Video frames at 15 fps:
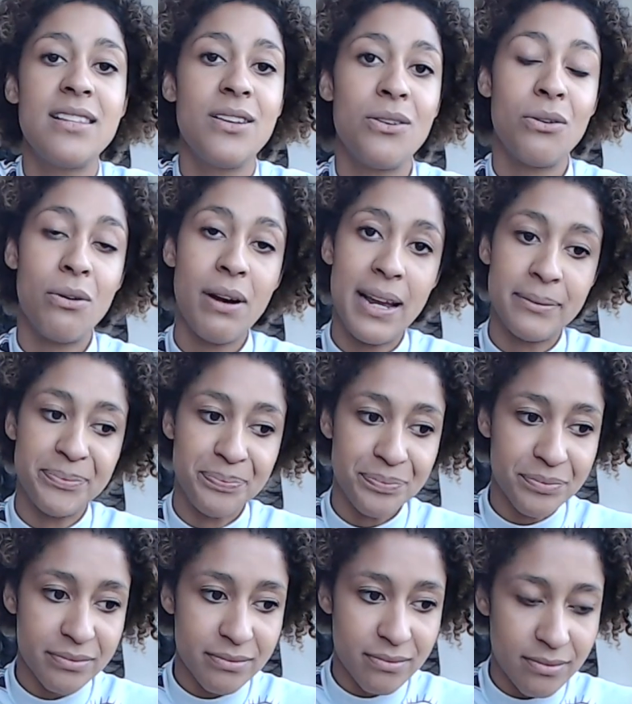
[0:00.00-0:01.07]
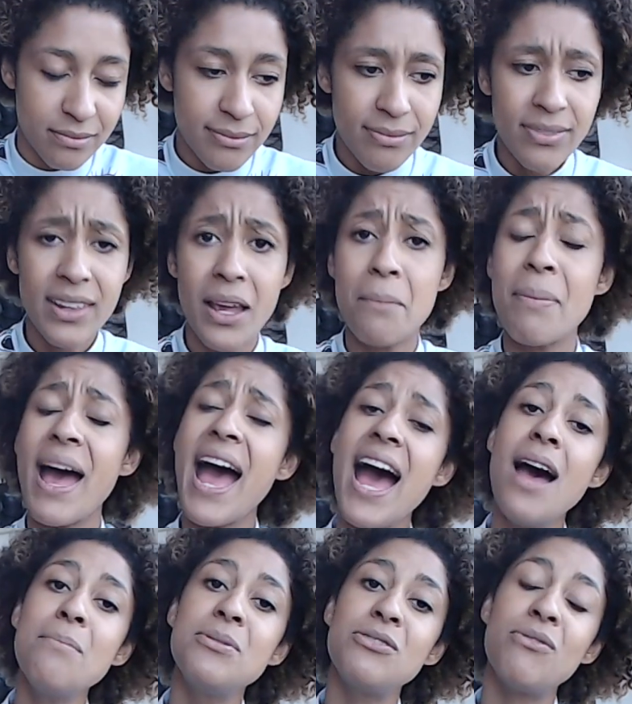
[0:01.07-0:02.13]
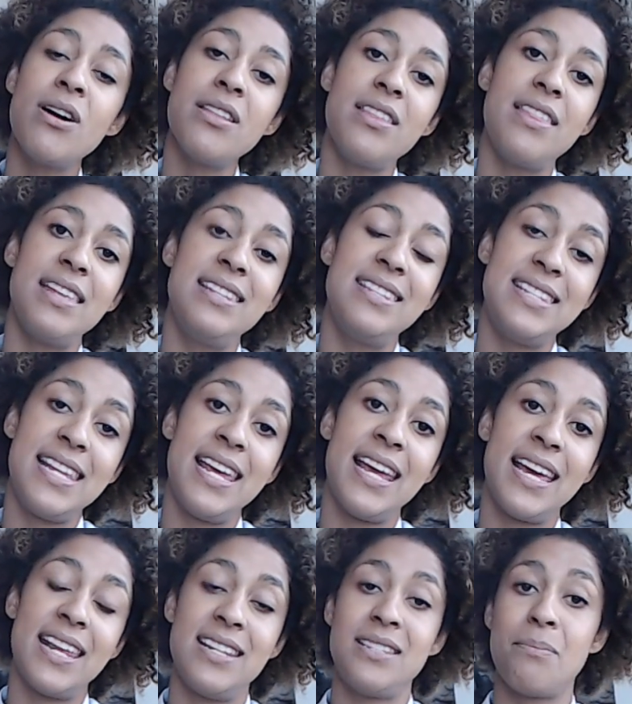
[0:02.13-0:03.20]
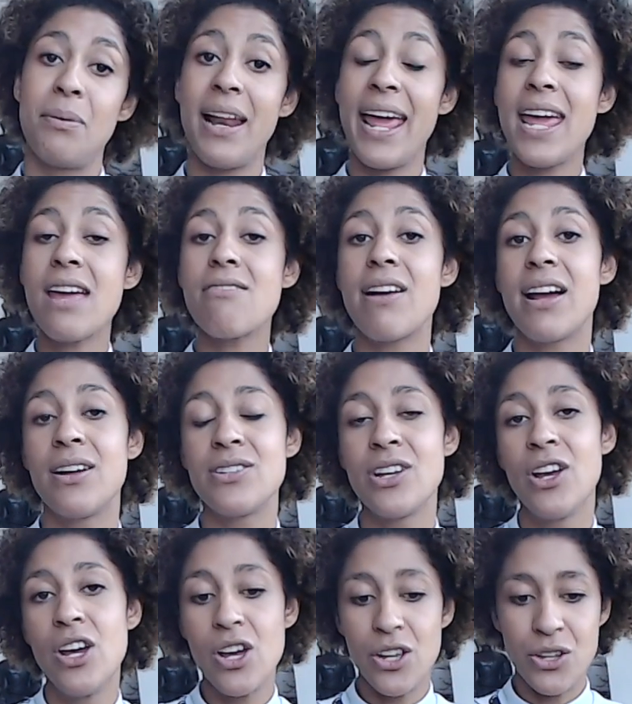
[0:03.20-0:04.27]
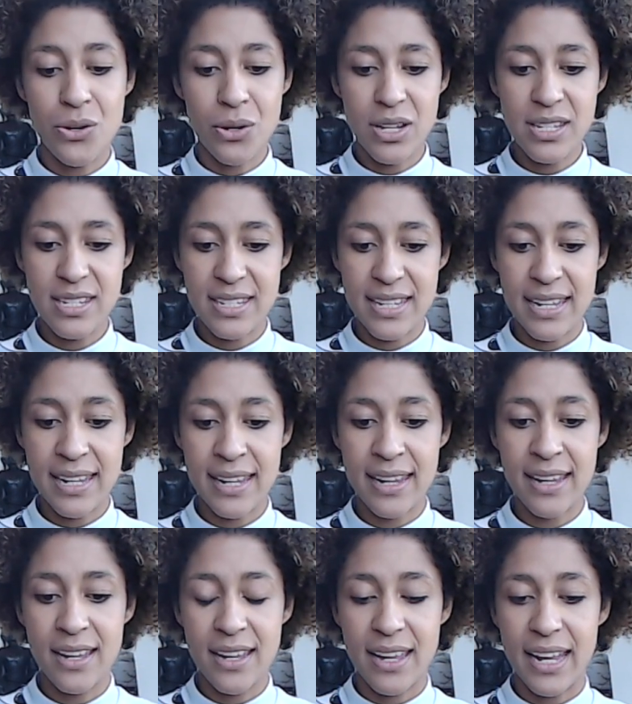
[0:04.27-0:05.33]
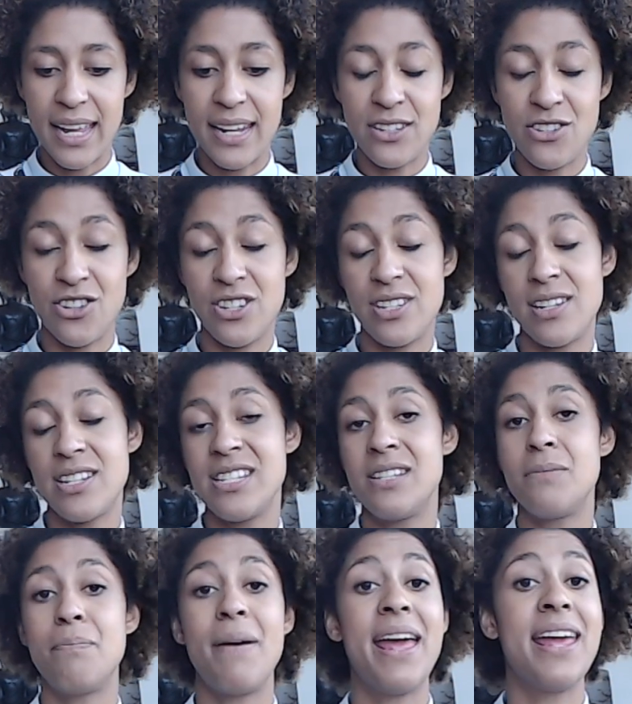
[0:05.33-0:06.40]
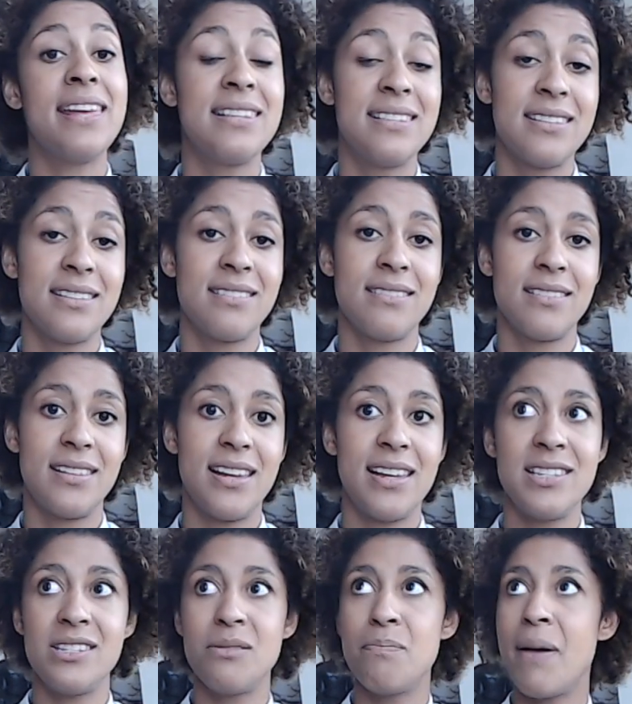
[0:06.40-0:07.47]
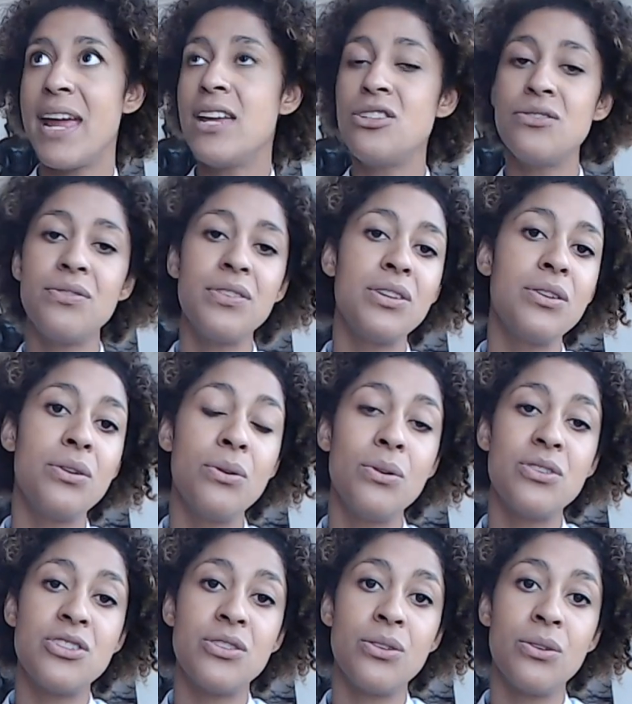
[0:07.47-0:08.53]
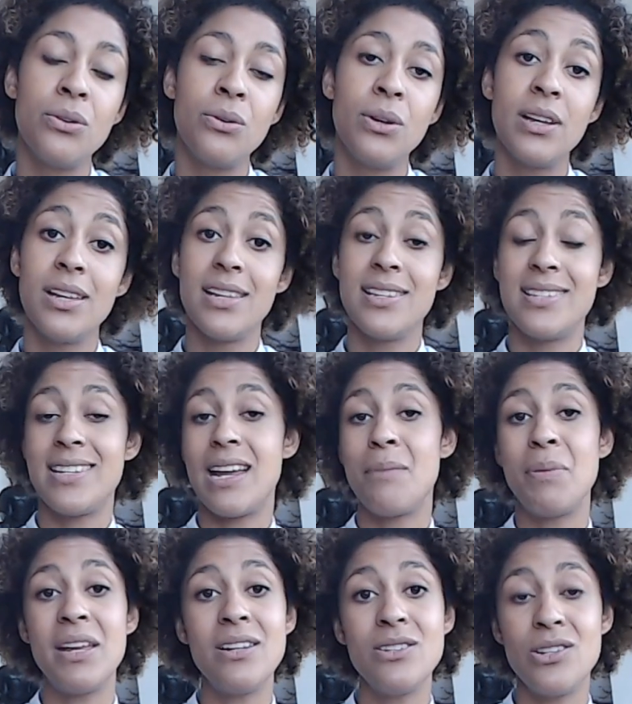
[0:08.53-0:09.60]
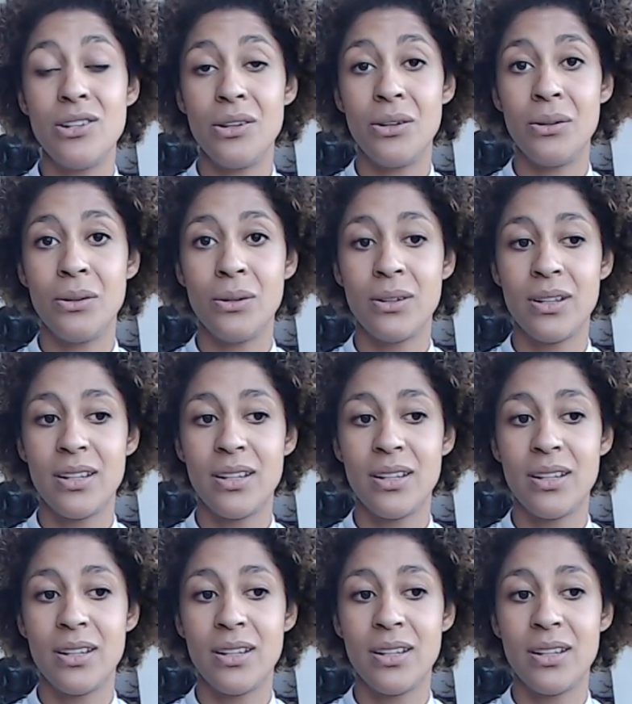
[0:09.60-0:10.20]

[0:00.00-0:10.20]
that you're in, perhaps rather than seeing it as a playground, you can see it as just a space for you to step into